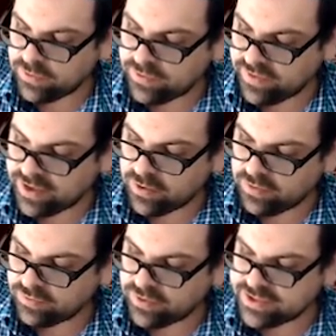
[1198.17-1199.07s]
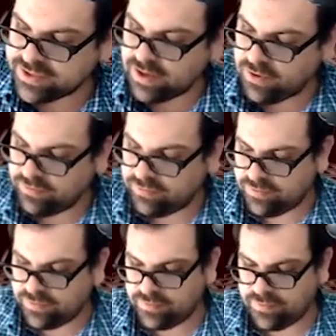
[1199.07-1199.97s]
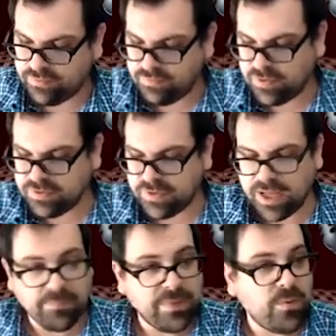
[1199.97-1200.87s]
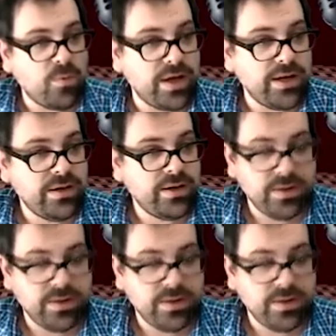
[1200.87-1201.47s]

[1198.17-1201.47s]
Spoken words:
root of 8 over itself, multiplying by 1,